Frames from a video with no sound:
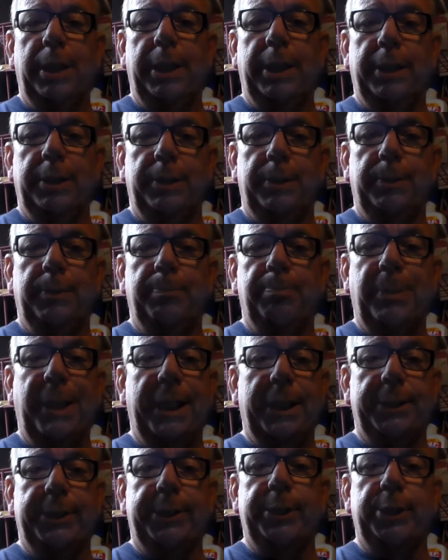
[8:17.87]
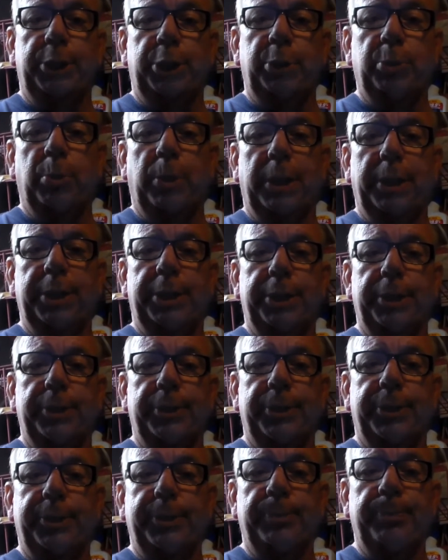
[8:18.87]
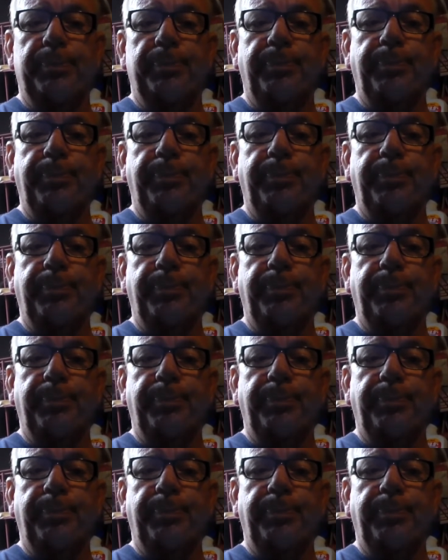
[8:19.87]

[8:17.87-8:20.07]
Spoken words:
in bad situations.